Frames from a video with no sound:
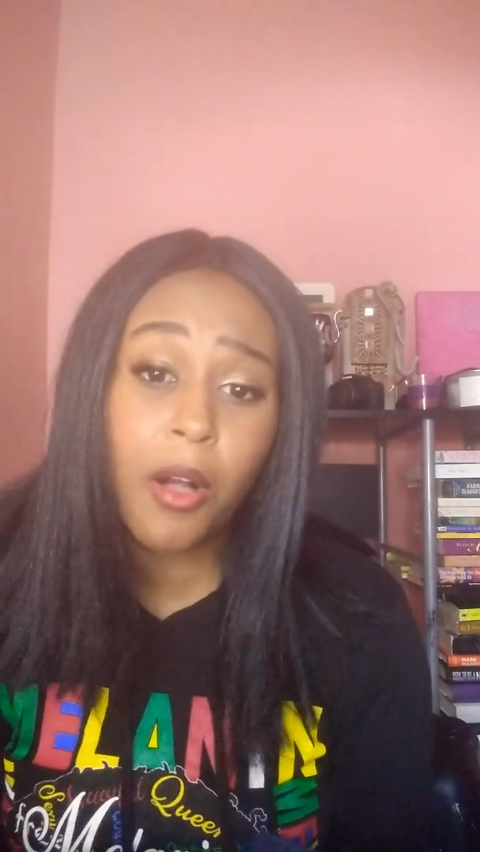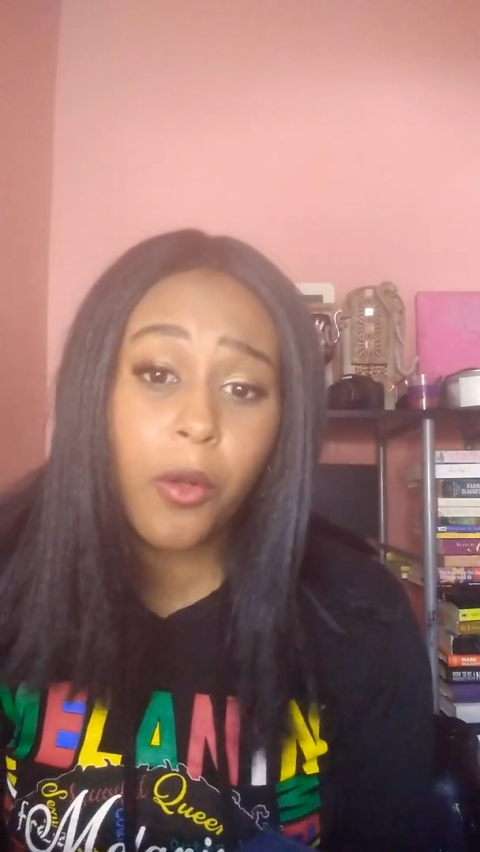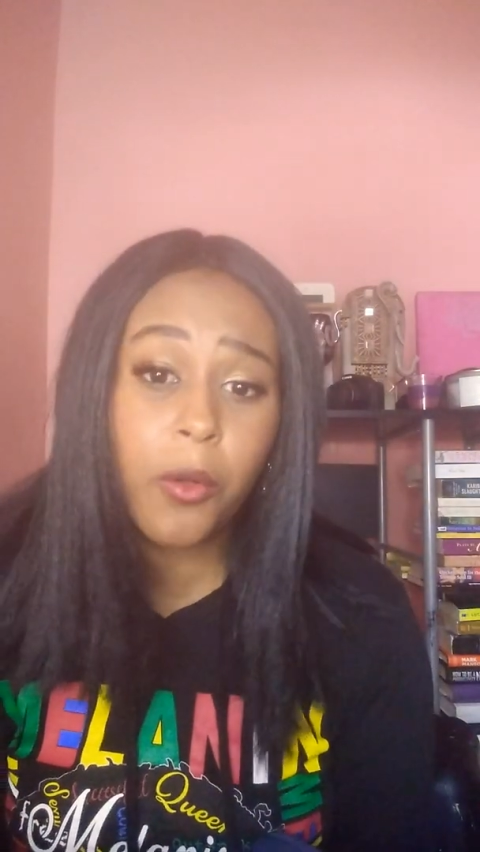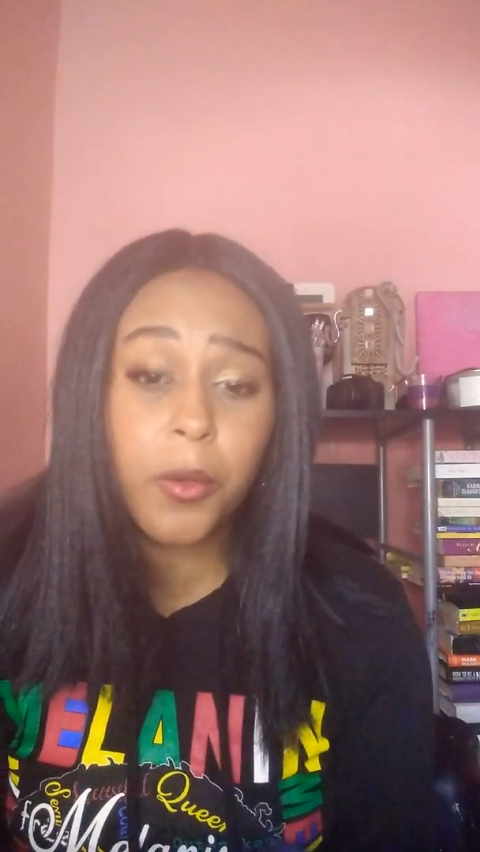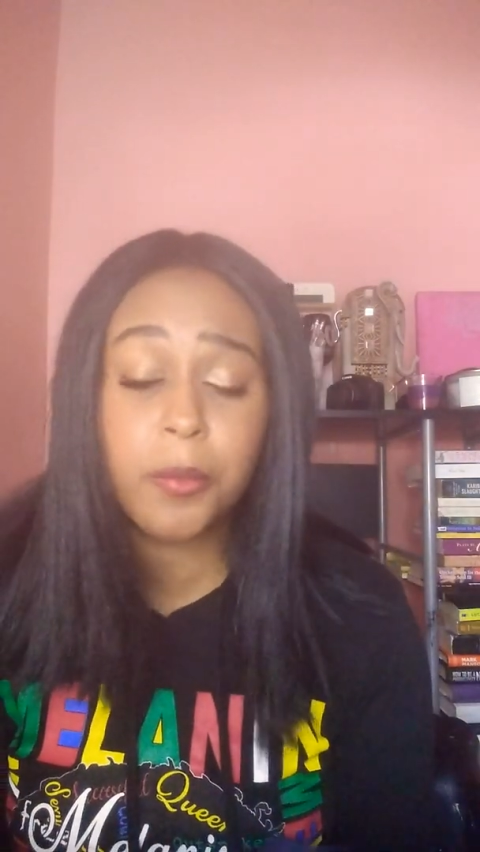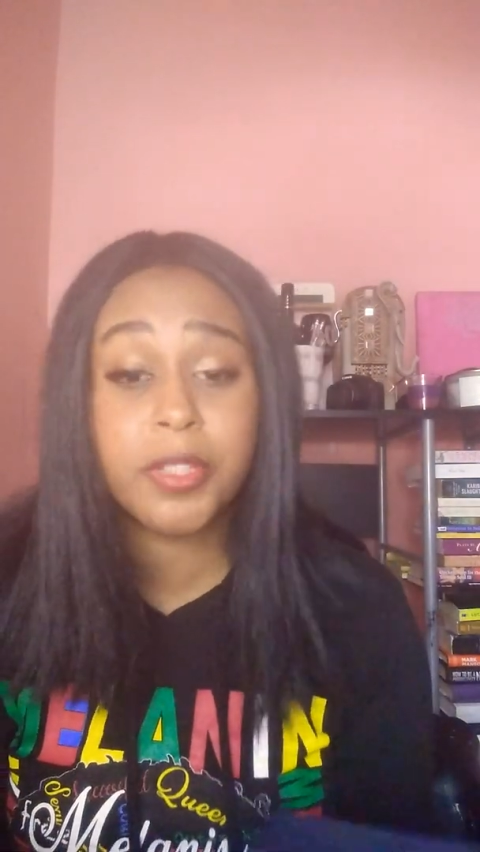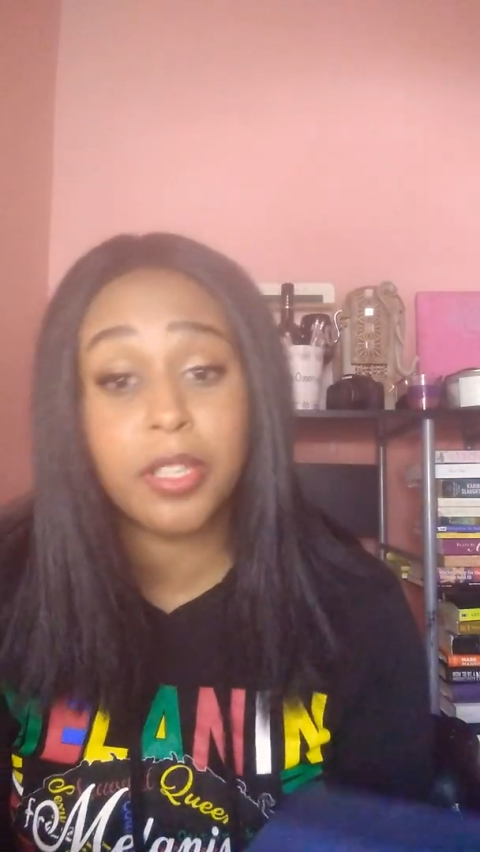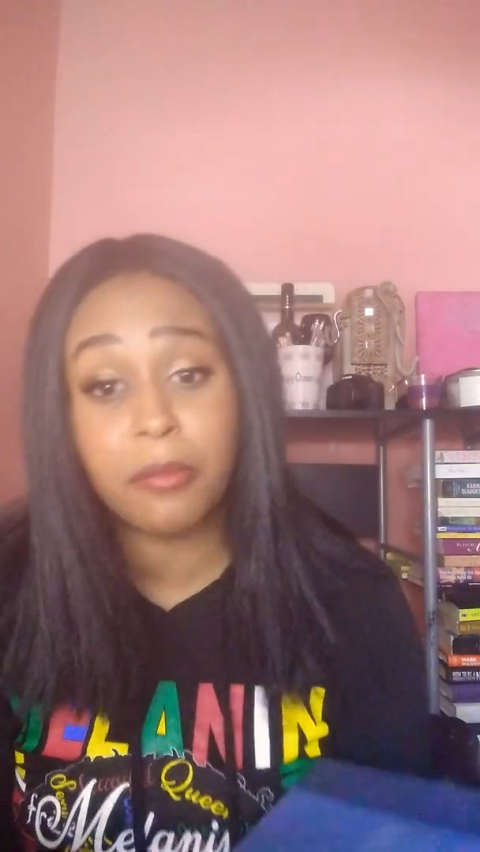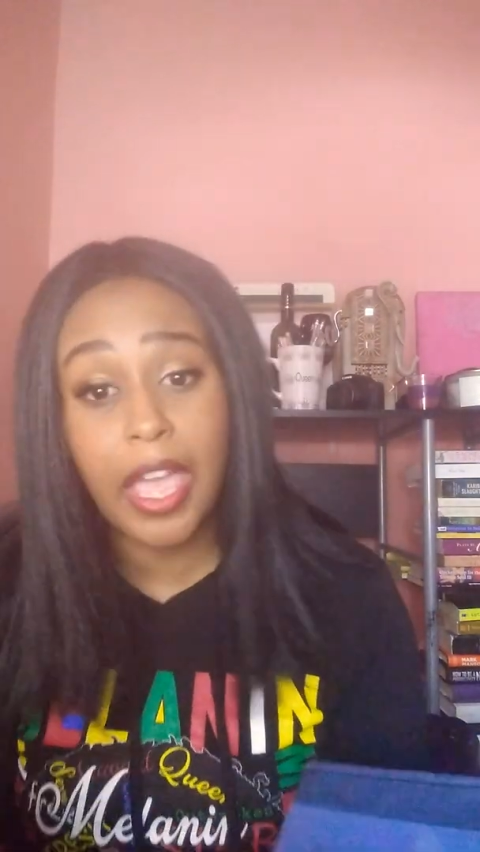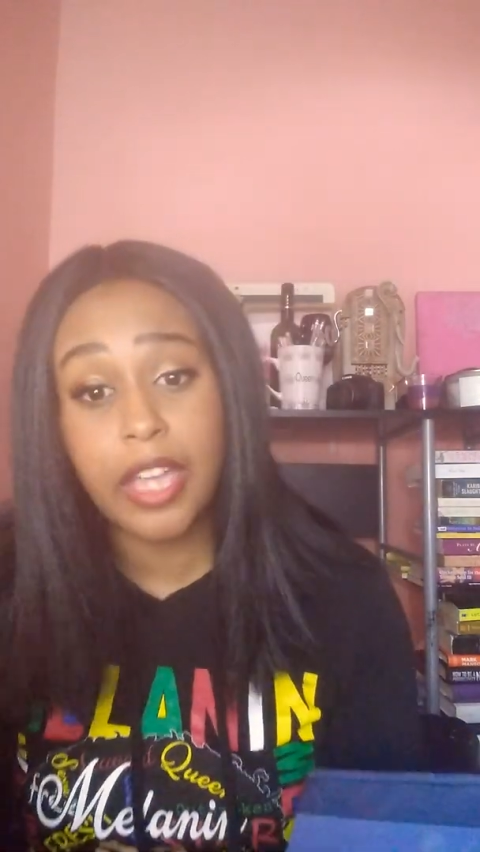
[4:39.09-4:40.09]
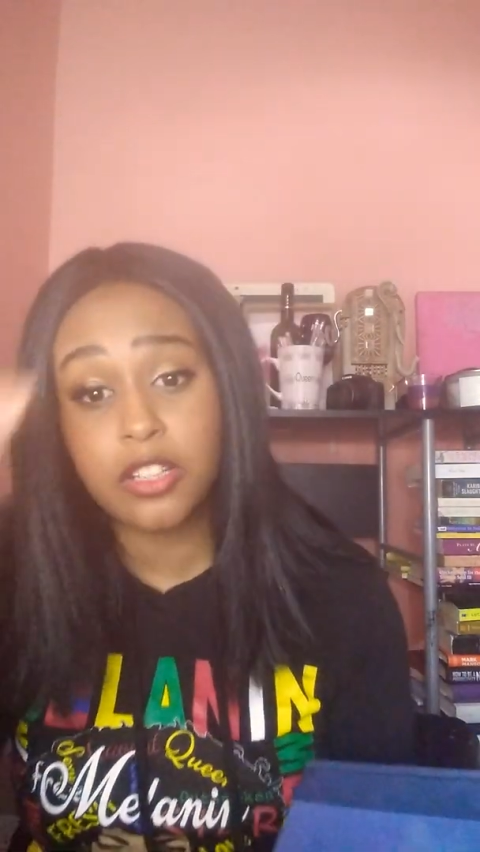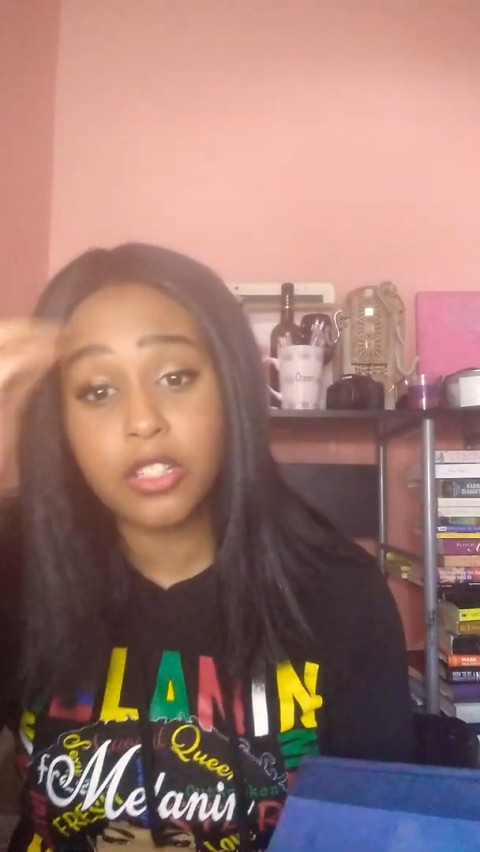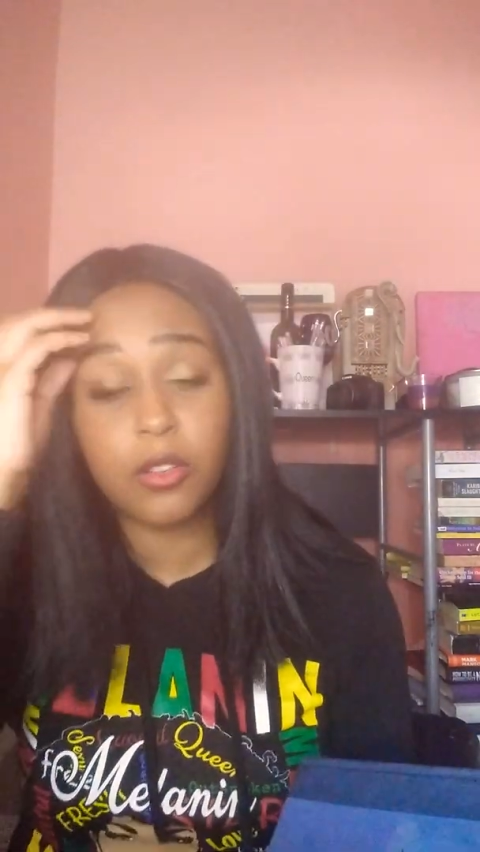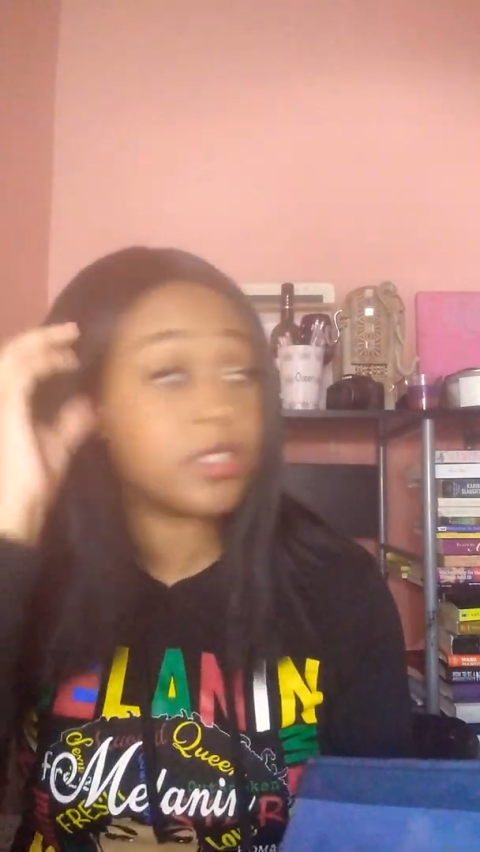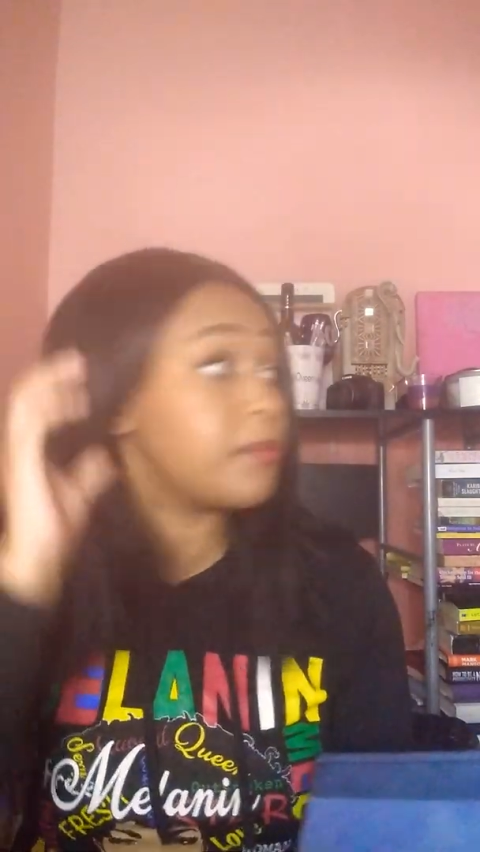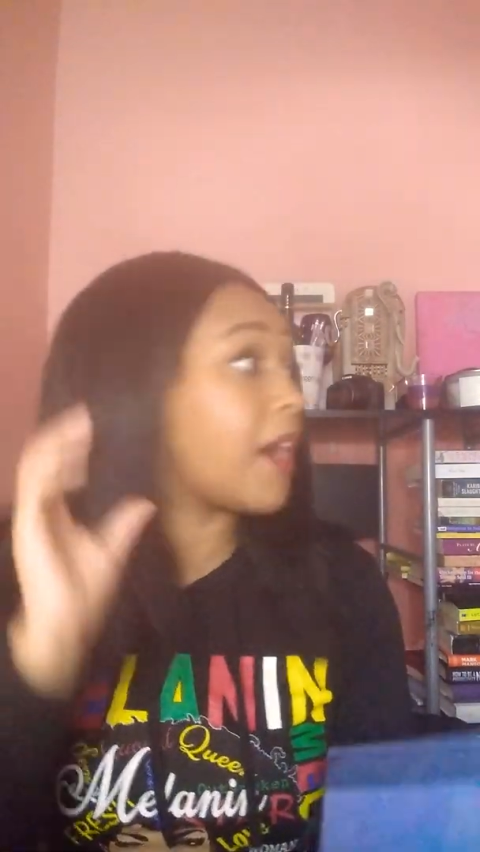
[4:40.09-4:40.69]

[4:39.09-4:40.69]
poems, some anecdotes